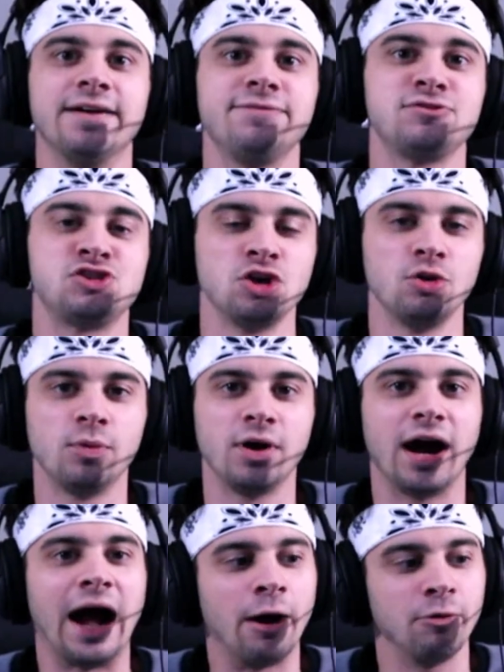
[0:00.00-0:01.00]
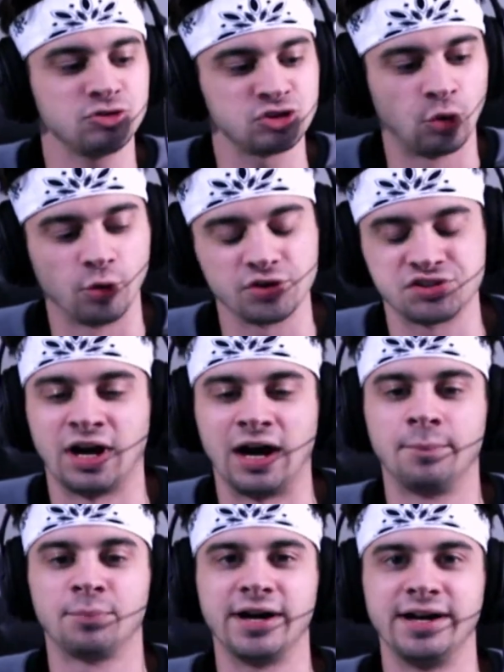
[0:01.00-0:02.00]
Tua outscores
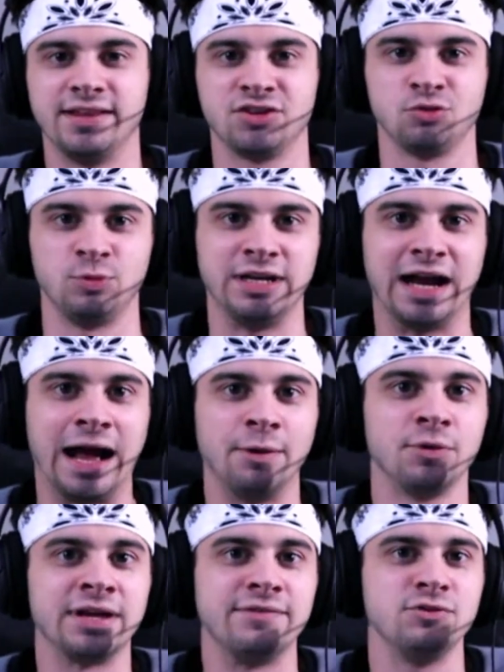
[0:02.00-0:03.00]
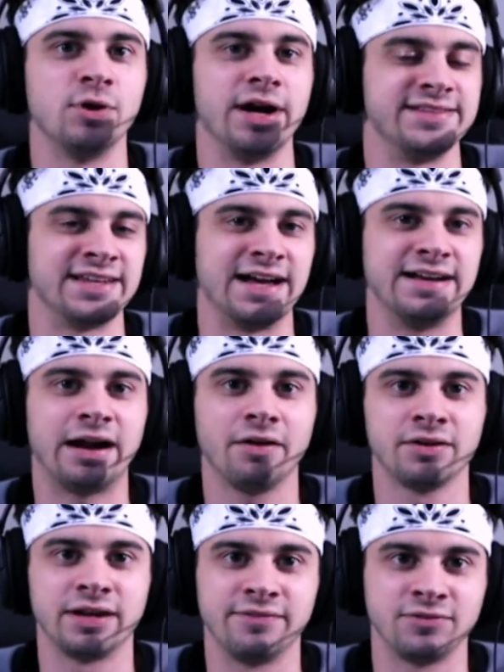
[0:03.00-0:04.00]
Tom Brady this week, I will give you a
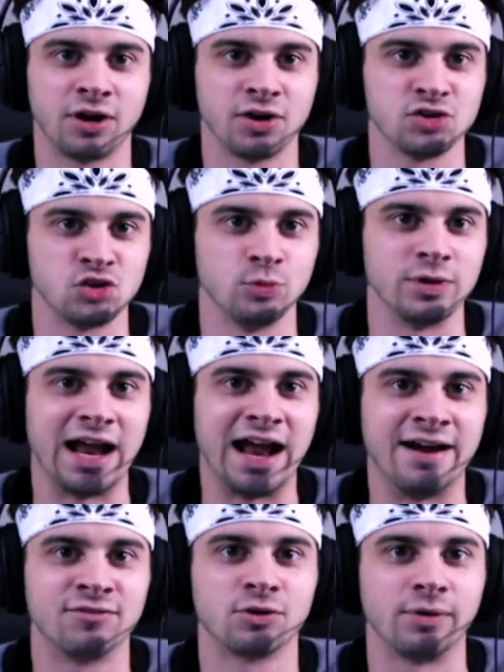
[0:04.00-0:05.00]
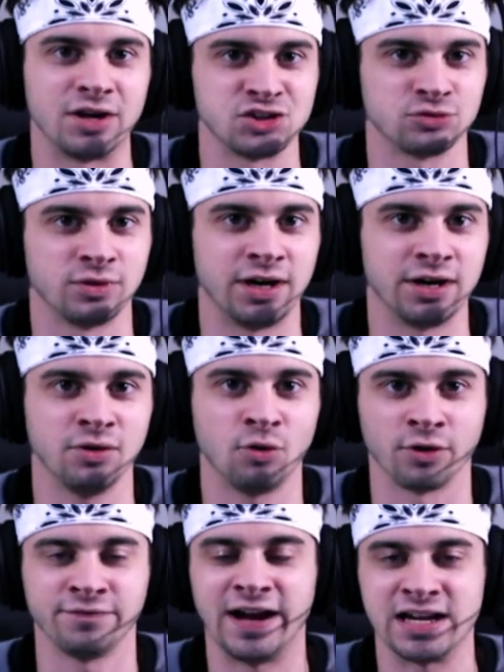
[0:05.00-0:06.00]
$10 gift card to whatever restaurant
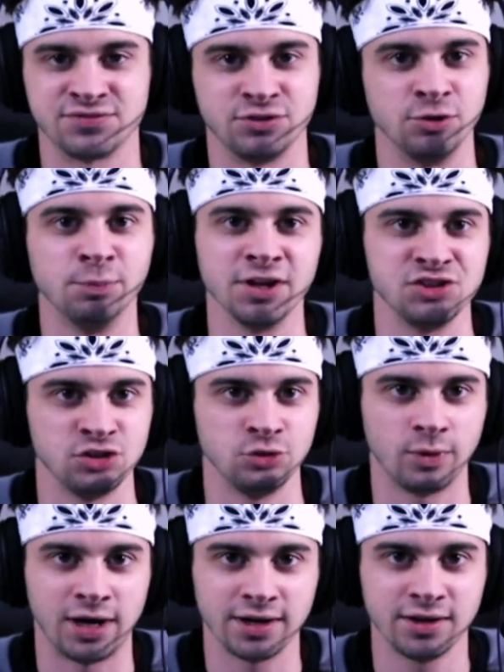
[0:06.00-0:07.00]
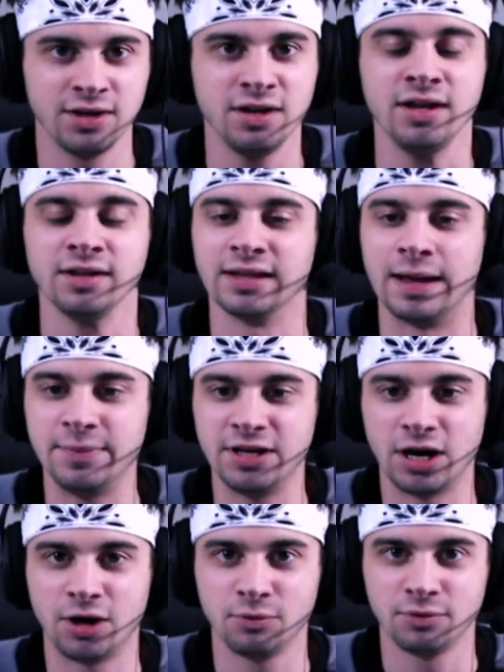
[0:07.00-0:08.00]
or fast food place you want. Let me
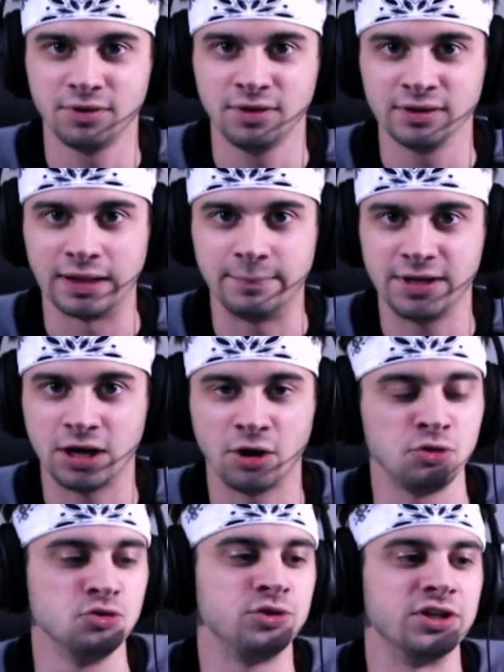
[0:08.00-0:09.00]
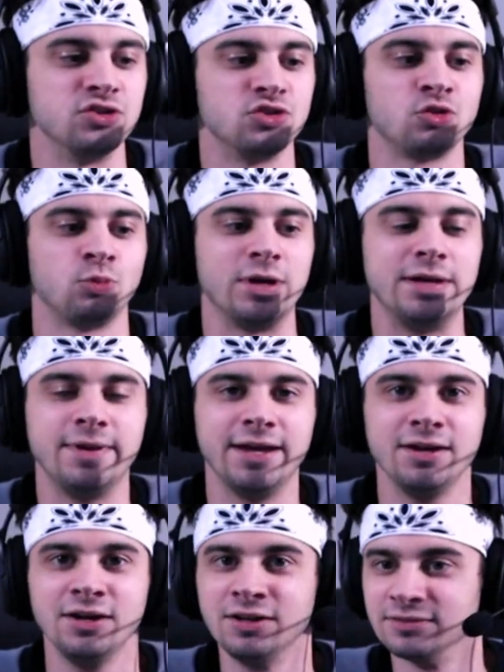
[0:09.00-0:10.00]
know. You can tweet
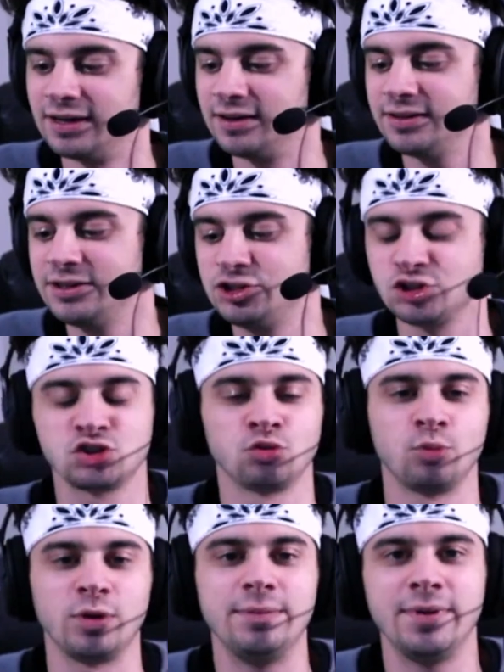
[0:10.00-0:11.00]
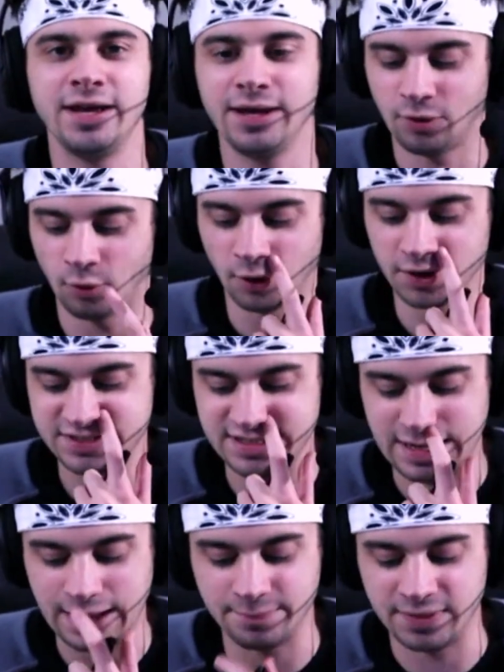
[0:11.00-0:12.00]
me. Literally just tweet me or
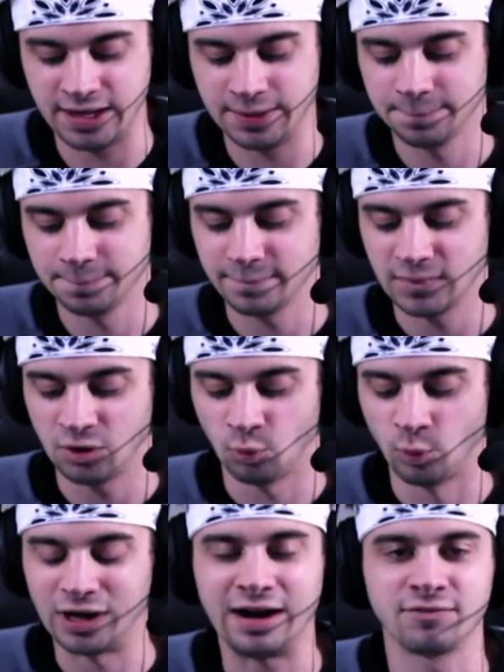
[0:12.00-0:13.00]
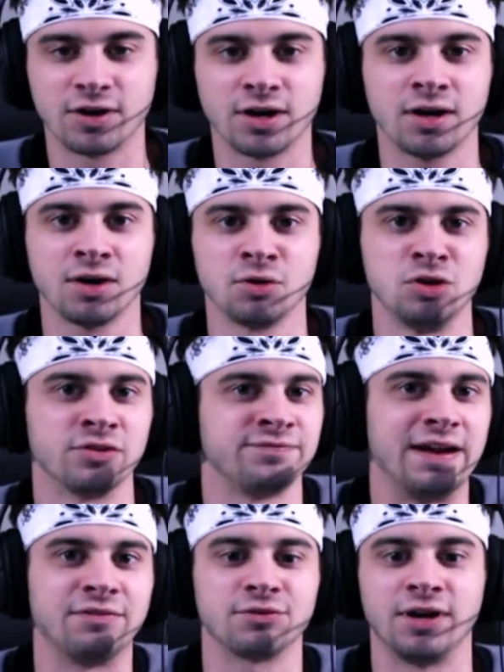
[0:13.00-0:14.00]
DM me whatever your
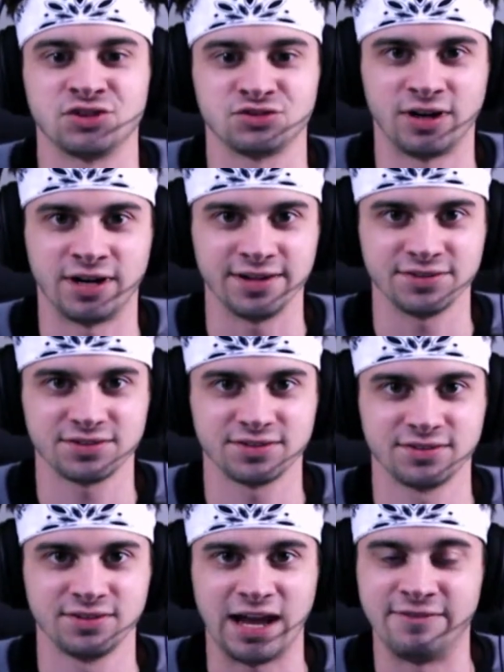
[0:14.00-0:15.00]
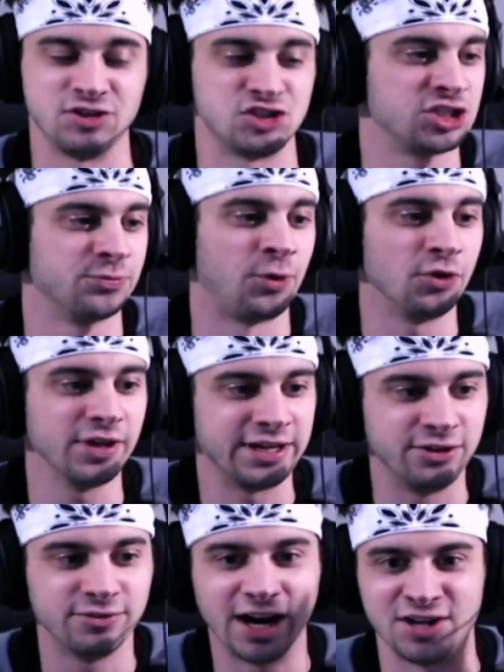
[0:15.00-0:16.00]
favorite restaurant is. If it's Chipotle,
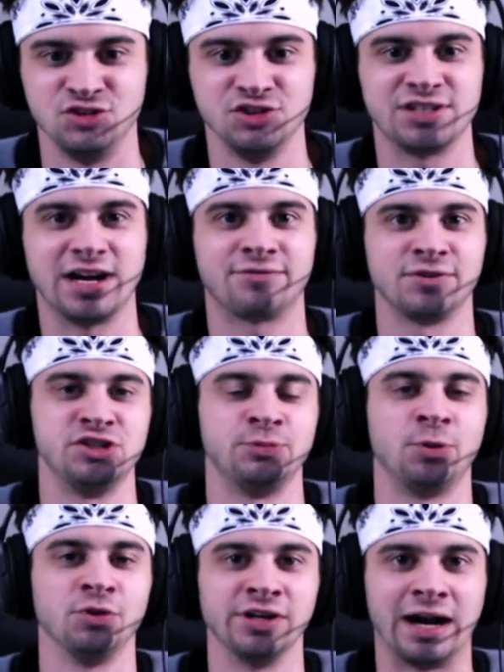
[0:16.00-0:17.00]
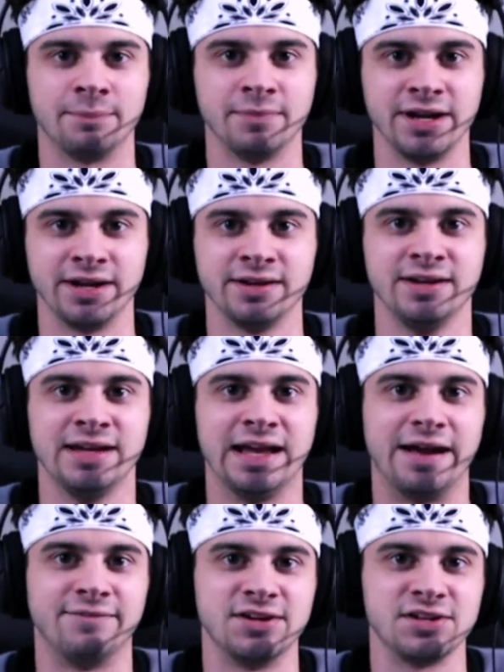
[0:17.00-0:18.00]
congrats. You just got free Chipotle on me.
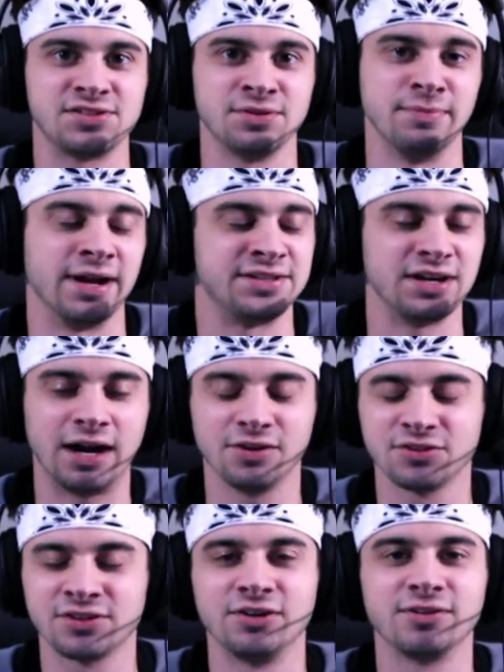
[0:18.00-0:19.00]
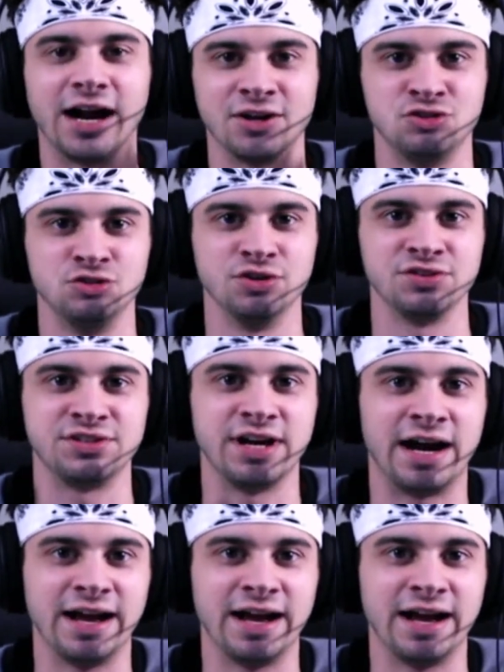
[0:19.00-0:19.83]
If it's McDonald's, congrats. You just got